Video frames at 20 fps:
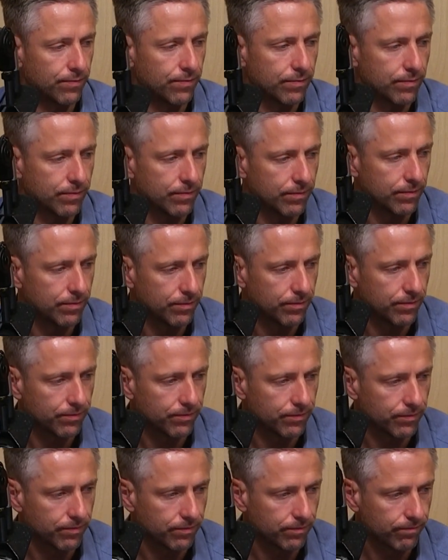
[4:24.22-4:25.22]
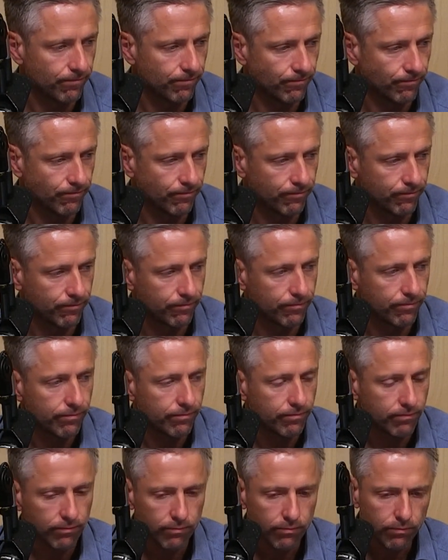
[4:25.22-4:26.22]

Nothing is said.